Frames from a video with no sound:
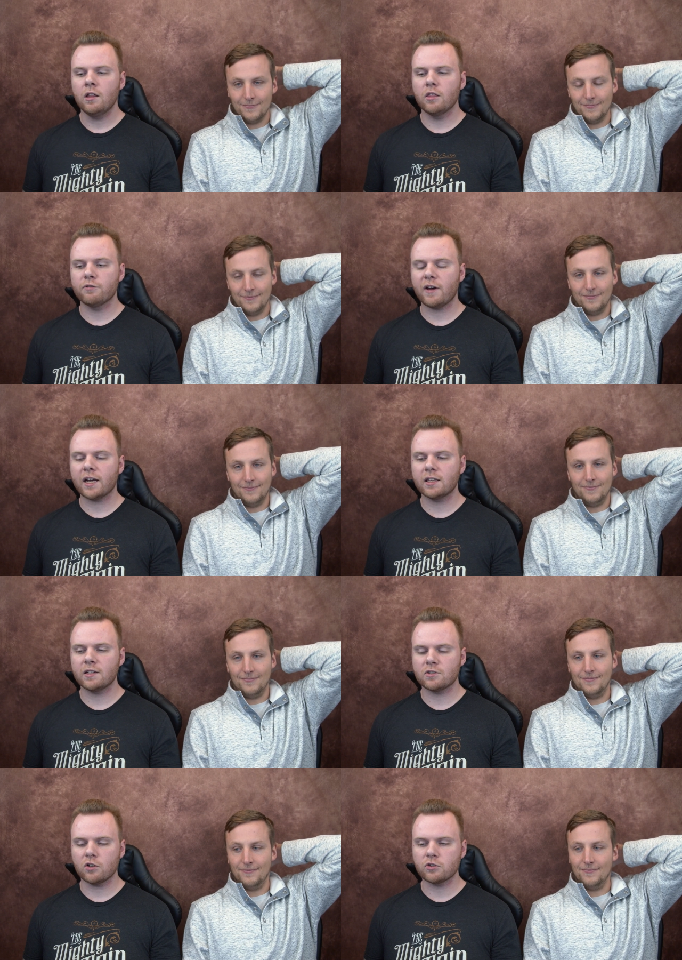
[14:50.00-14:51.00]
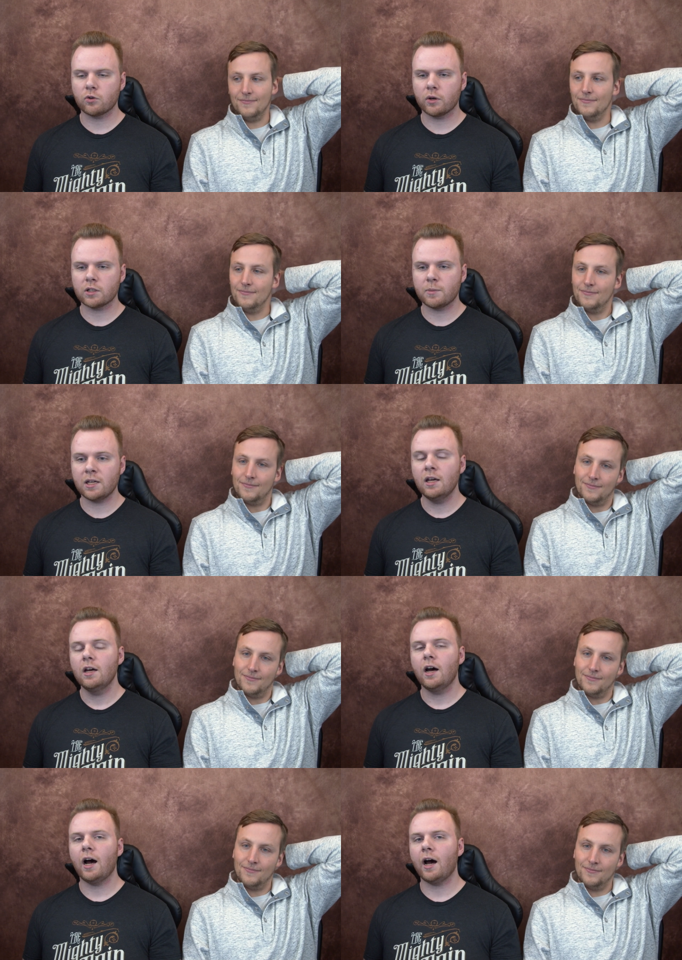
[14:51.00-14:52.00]
Speaker 1: the fact that it's also going to be
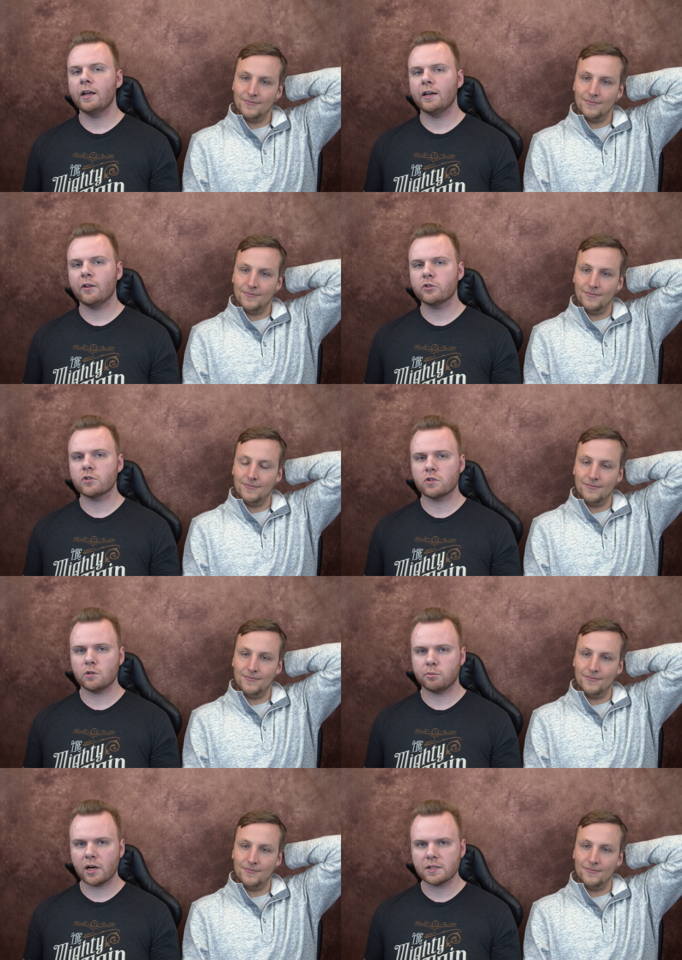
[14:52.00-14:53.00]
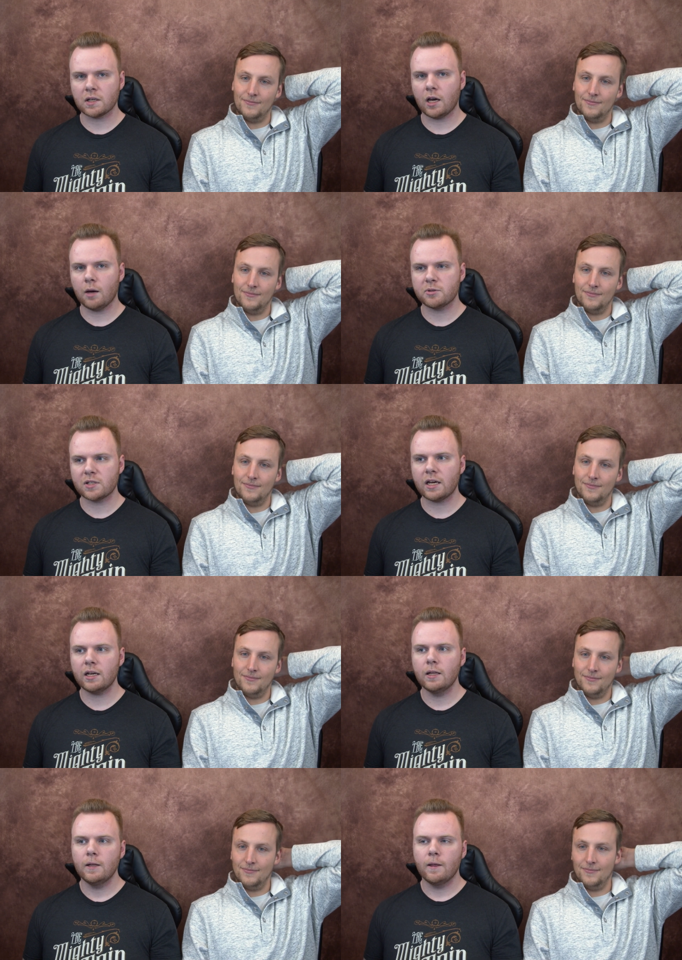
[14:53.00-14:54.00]
ah, now there's a surprising
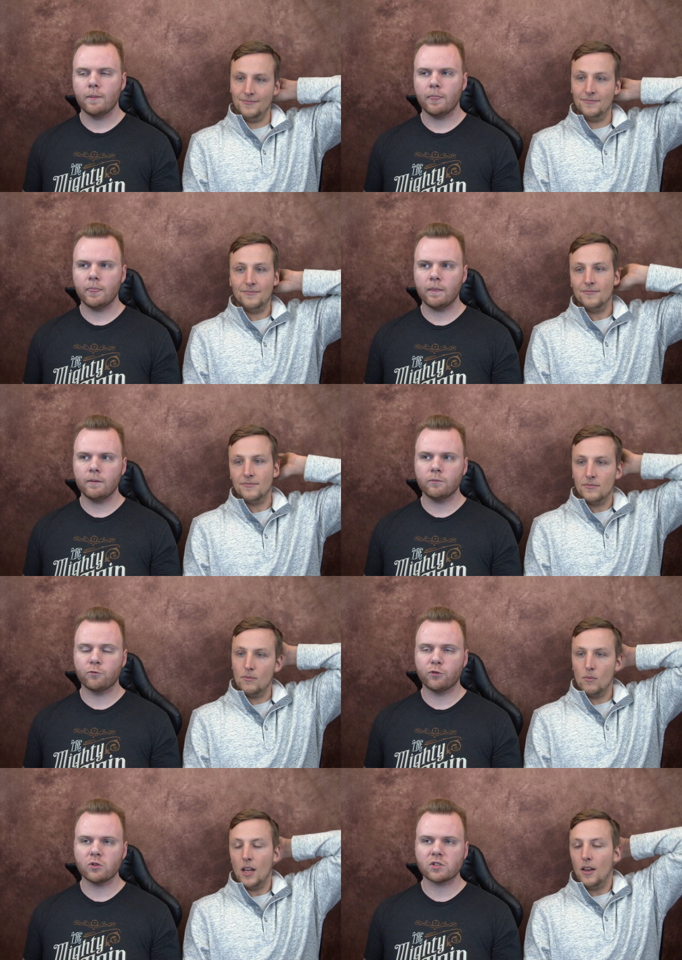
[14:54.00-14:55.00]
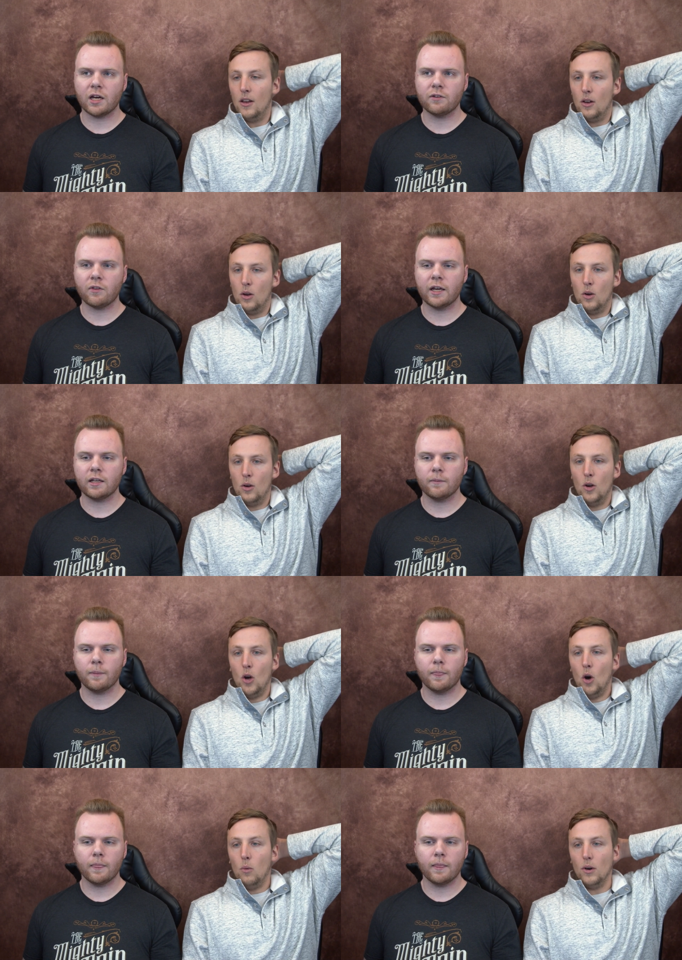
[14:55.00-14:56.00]
upset feels kind of like
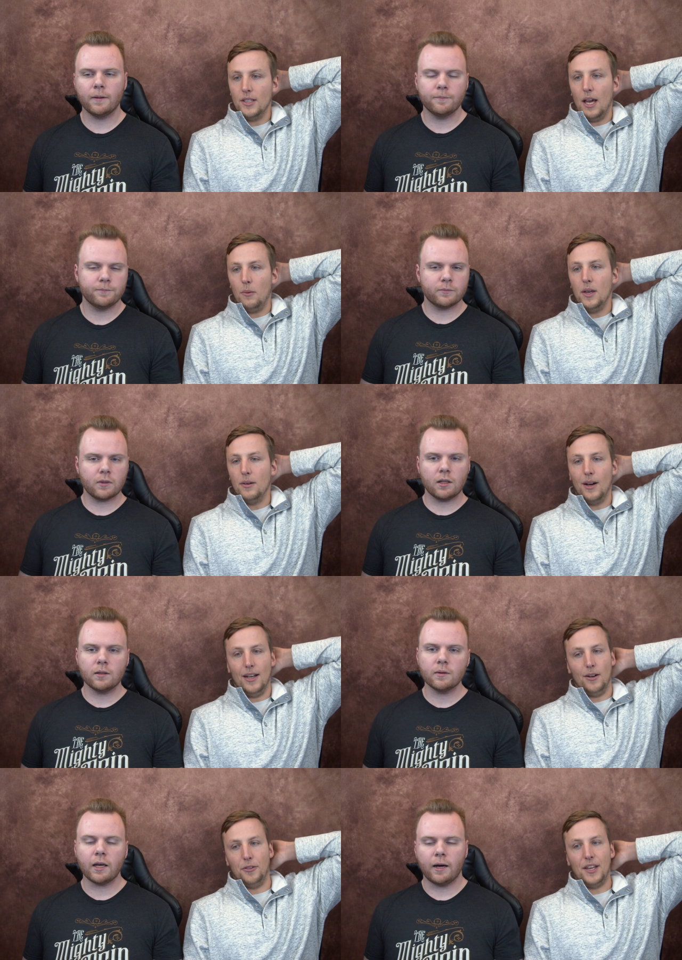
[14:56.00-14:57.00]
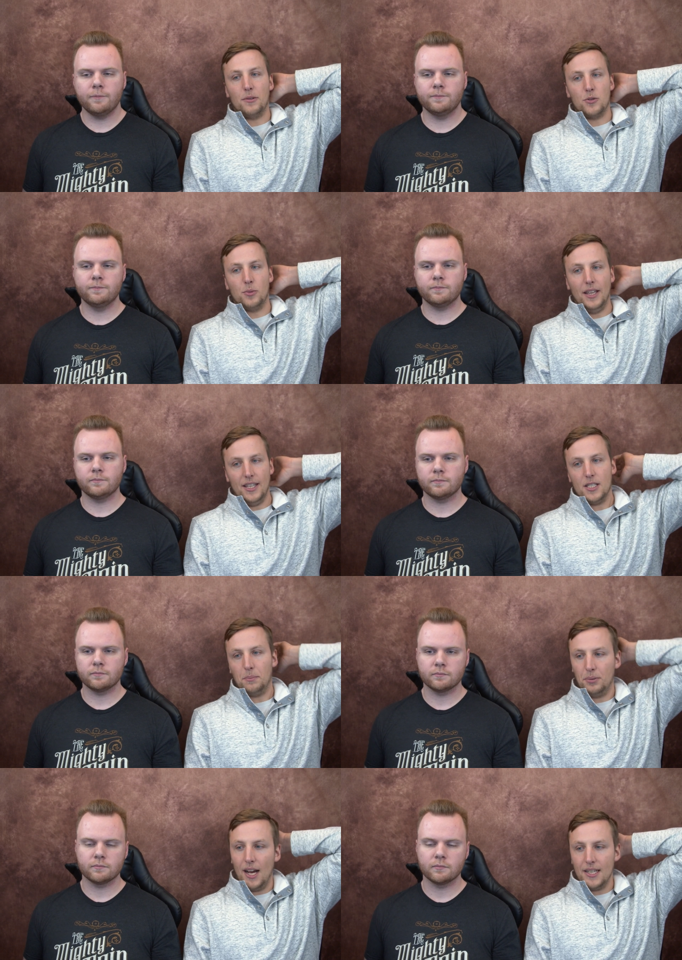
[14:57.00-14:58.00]
Speaker 2: well, yeah, we. I don't yeah. think it was really a
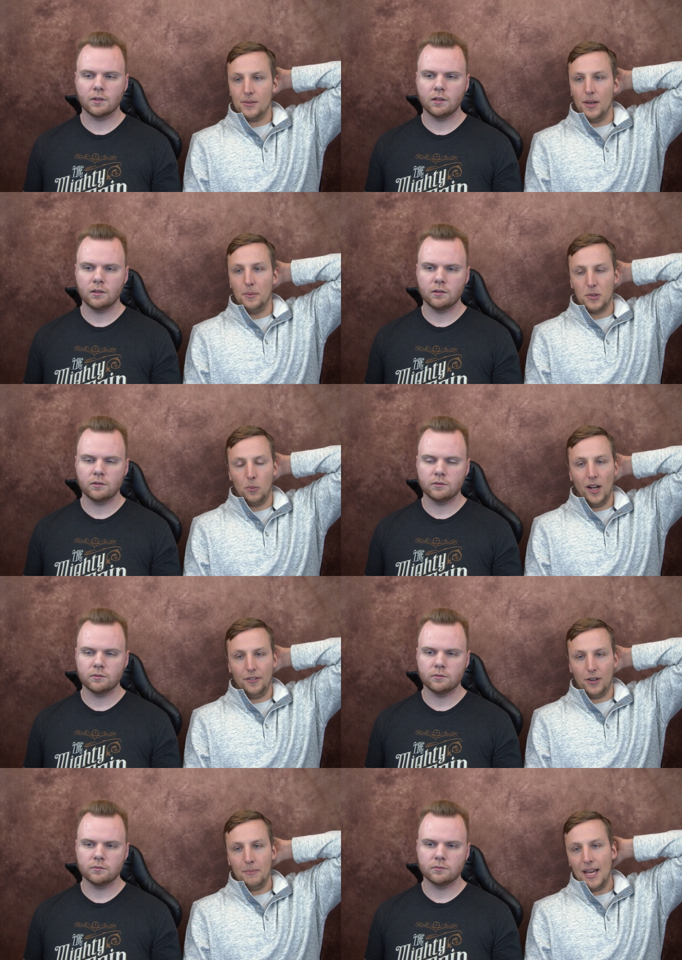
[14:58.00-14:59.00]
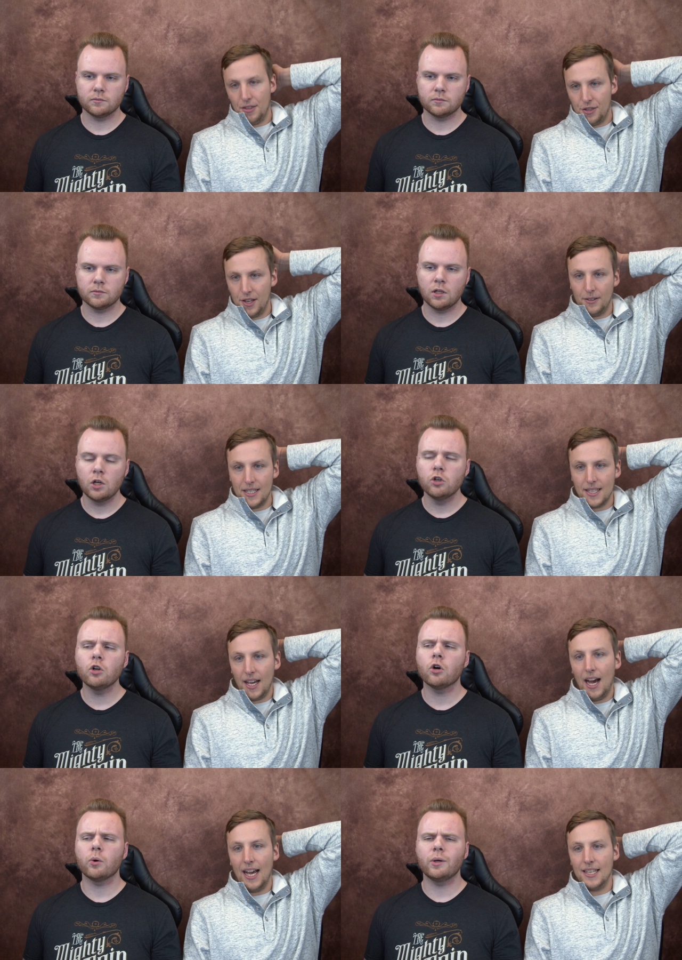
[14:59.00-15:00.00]
surprise. It was one of our main theories that
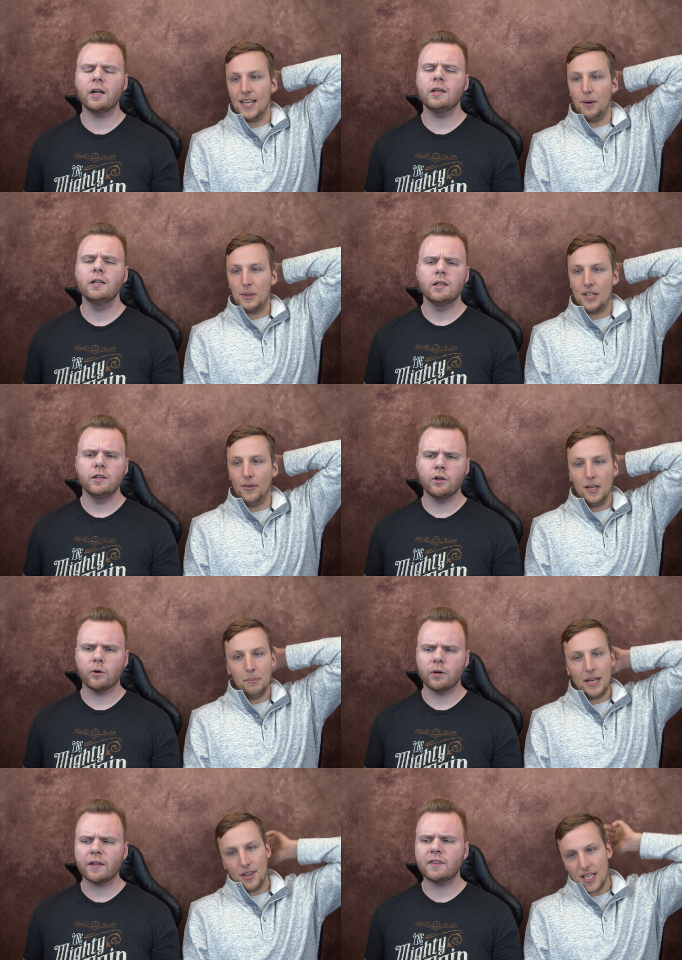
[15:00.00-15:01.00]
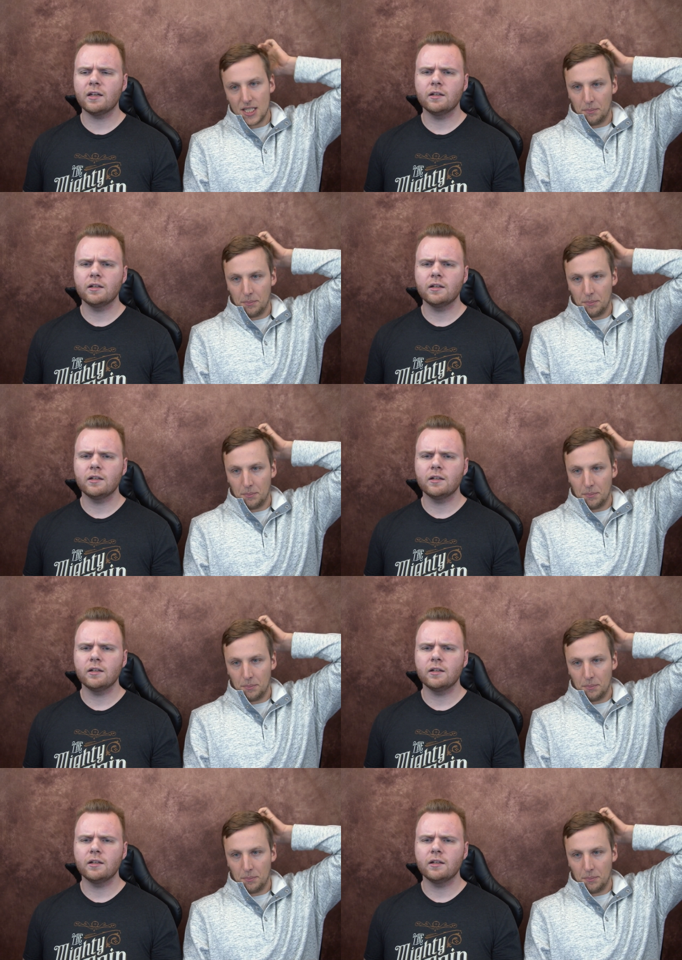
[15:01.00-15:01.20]
no, no, ISA no, was going to be not the that,